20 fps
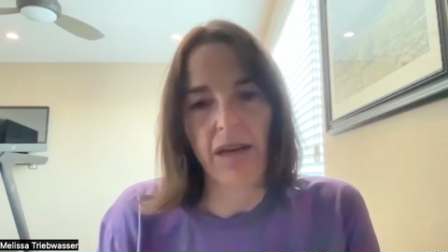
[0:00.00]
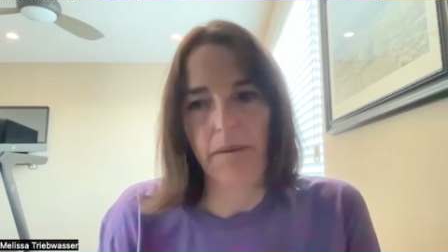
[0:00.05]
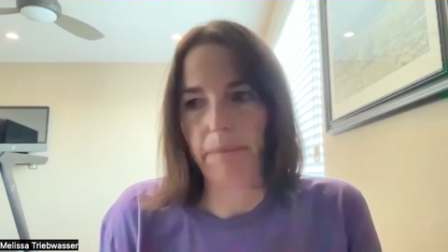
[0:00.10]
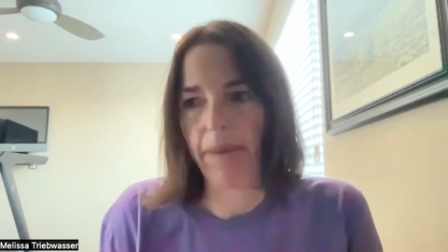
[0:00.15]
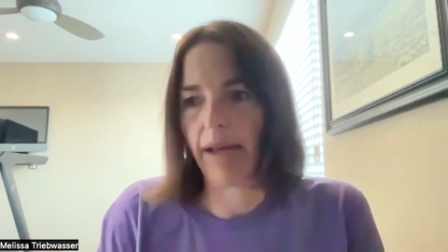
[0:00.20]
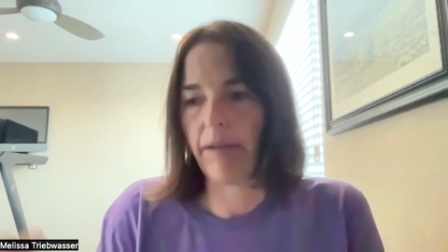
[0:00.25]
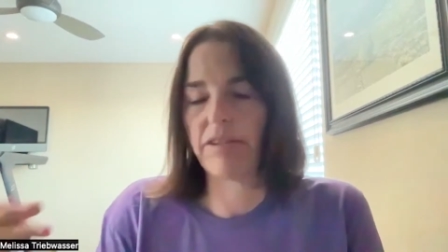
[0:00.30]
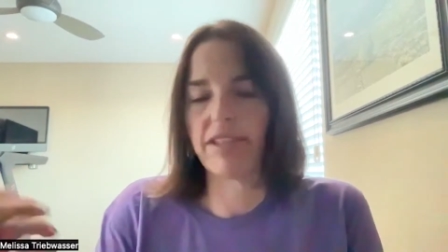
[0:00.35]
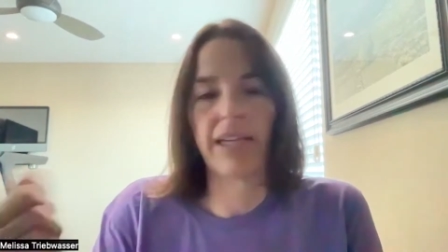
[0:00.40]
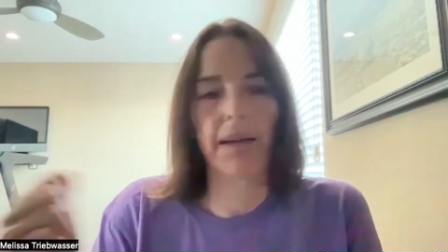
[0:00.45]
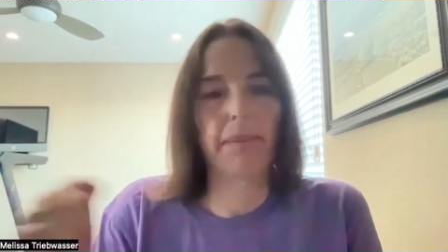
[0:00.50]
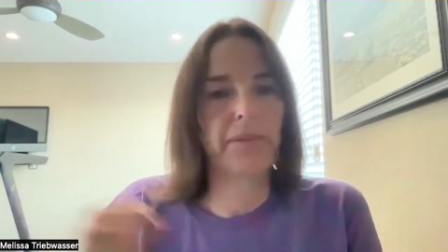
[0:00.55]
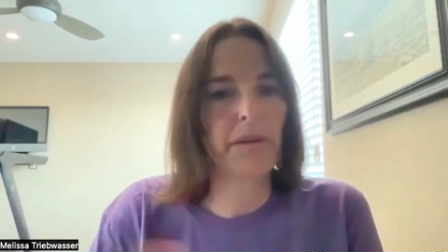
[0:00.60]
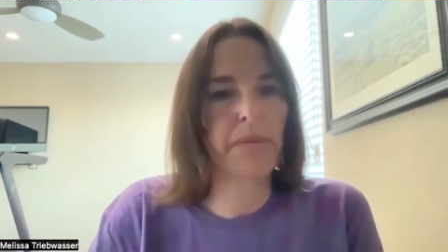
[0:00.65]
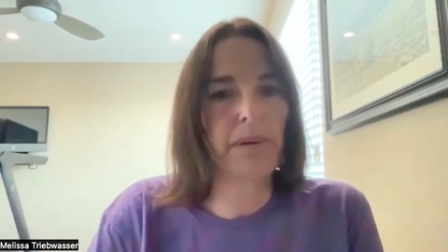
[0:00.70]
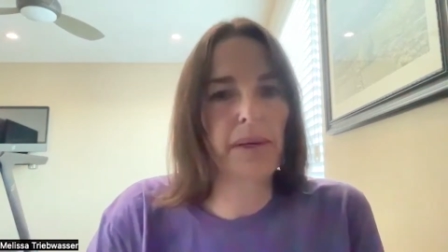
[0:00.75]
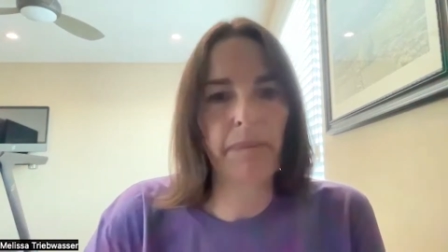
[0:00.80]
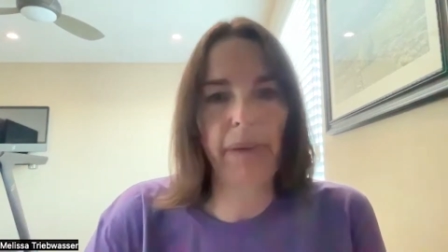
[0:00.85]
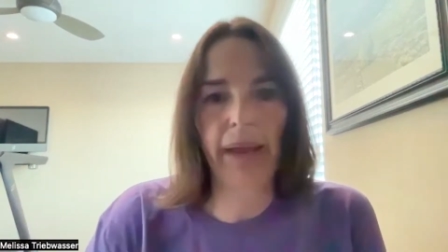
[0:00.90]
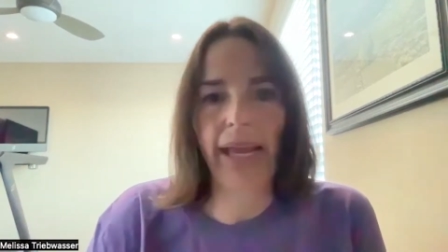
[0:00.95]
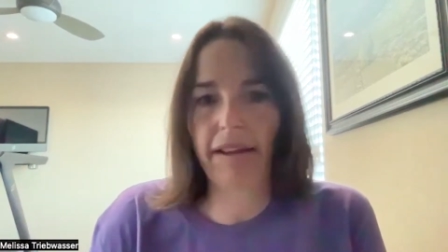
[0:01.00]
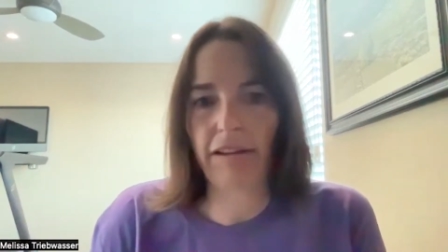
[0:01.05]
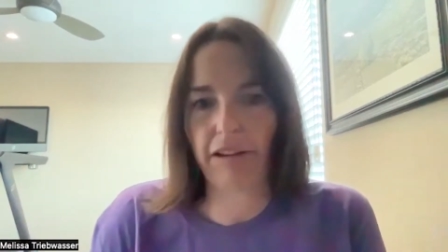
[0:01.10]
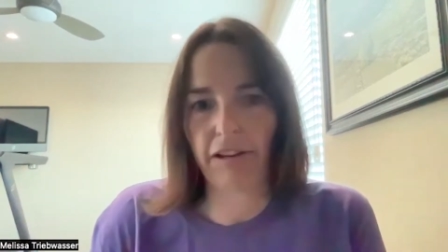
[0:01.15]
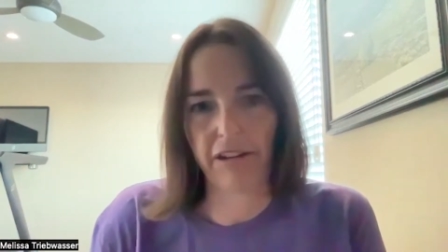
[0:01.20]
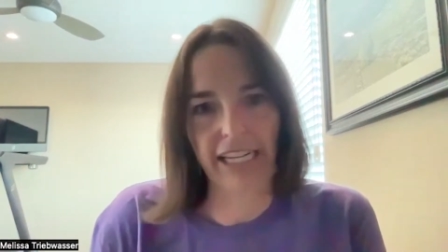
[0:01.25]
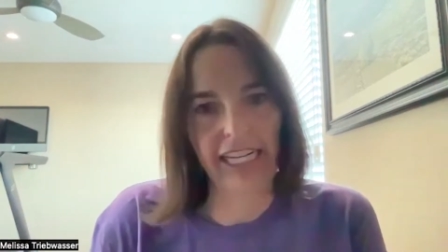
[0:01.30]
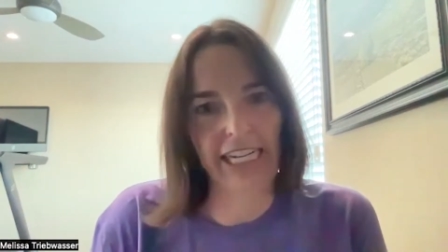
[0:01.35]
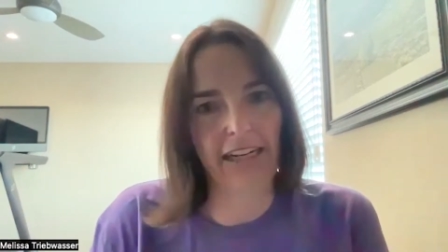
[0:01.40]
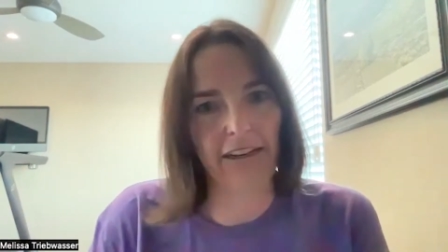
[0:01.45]
bounced up to beat
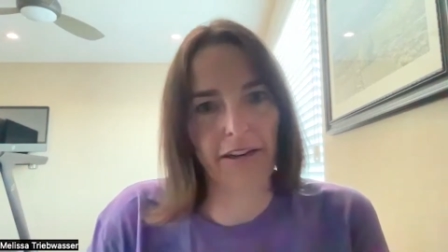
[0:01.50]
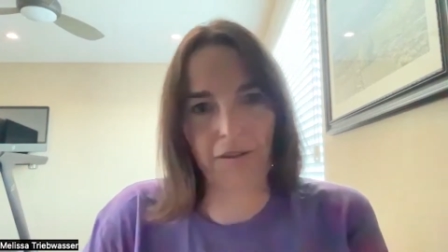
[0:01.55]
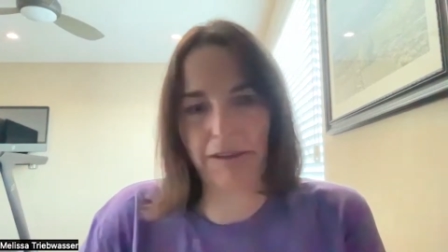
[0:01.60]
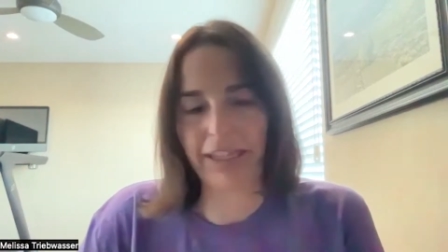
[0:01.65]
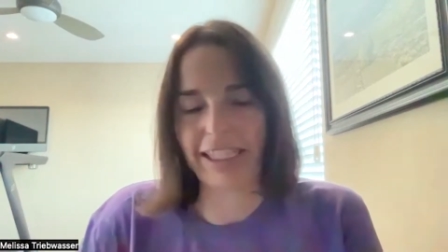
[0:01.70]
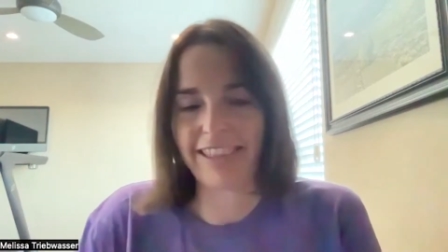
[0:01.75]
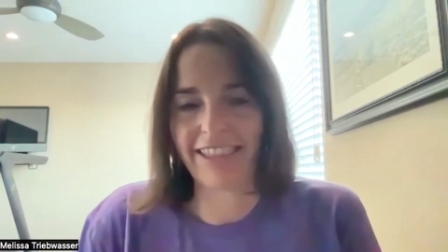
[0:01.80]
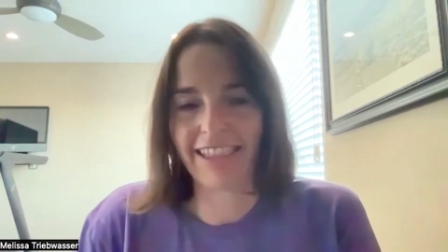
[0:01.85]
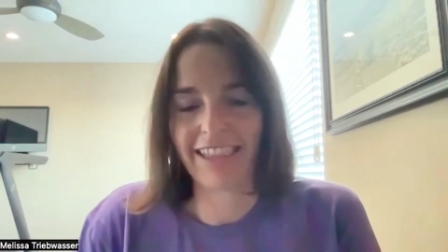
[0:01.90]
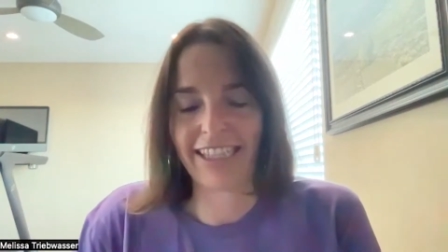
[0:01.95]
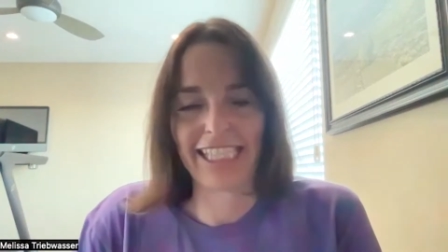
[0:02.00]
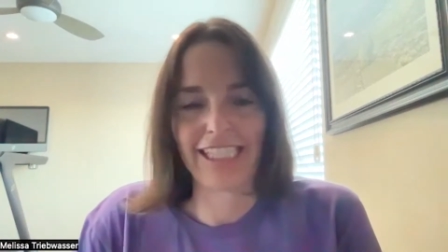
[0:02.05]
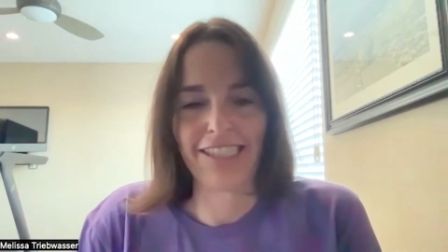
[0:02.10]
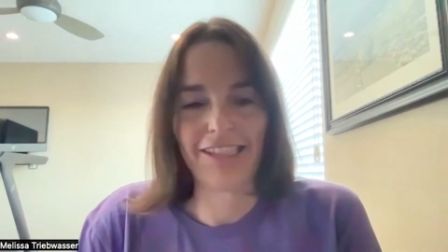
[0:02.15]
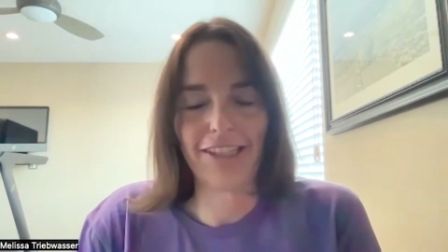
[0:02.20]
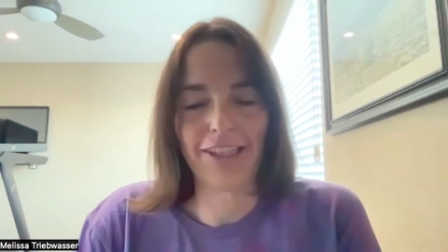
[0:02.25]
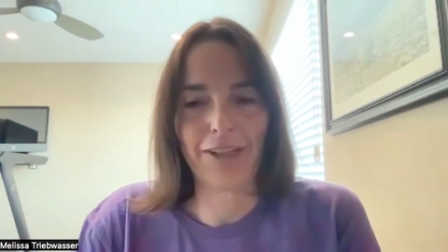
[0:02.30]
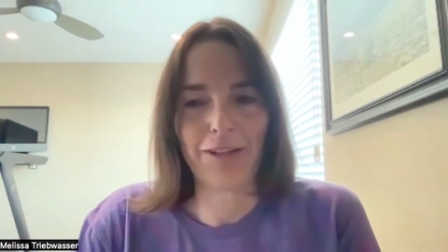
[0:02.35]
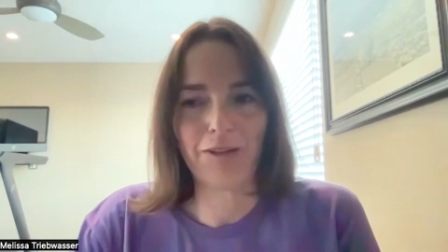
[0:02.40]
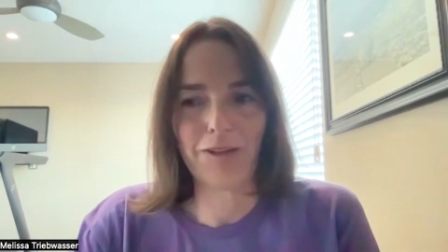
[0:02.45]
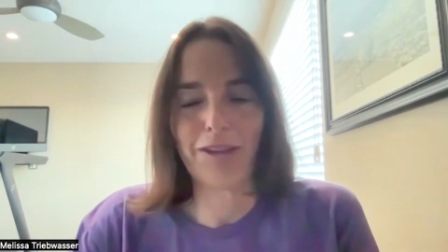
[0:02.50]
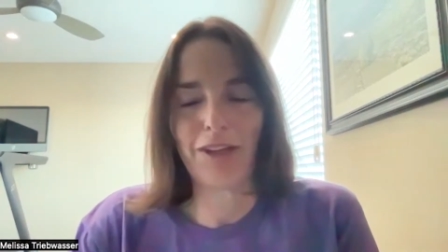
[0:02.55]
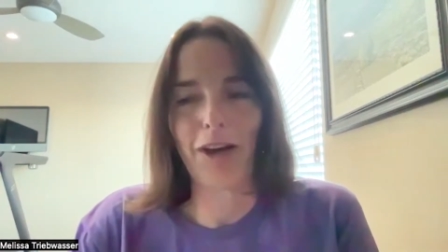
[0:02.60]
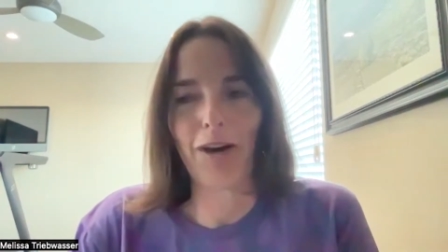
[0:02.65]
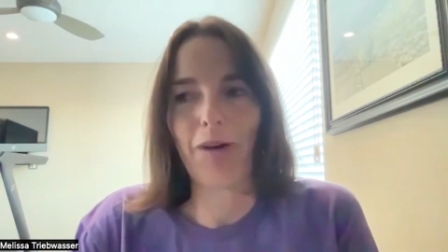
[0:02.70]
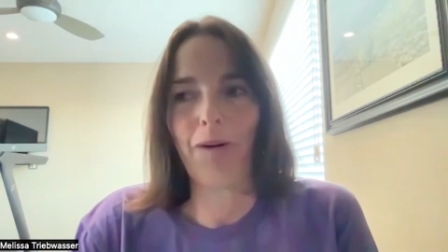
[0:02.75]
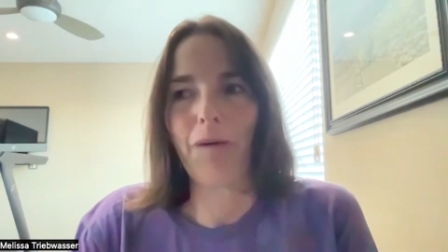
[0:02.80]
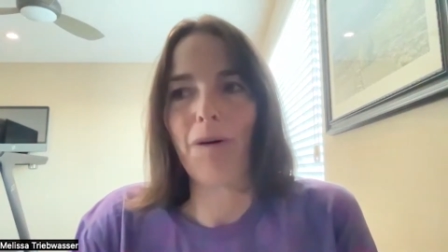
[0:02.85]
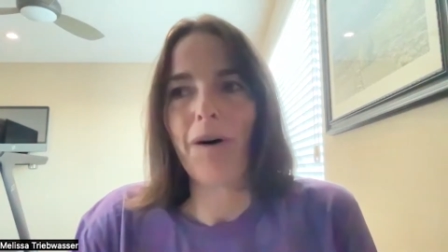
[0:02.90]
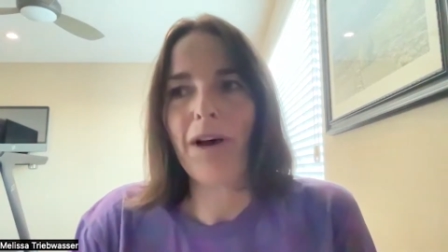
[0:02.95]
Baylor here recently too.
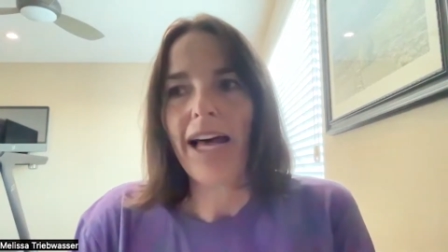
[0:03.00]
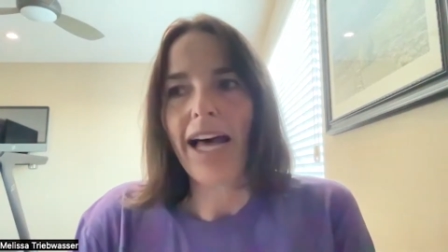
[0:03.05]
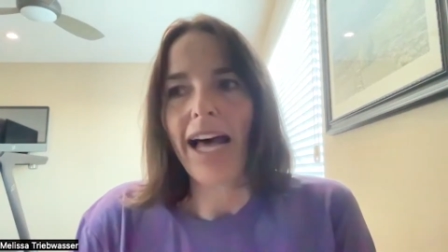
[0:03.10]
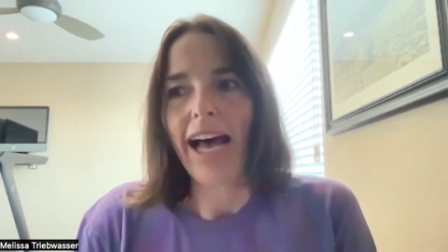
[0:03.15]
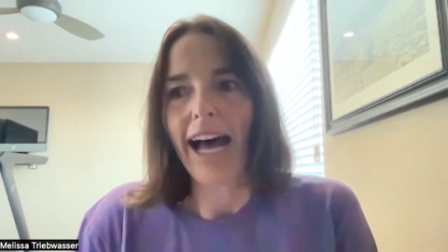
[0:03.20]
So,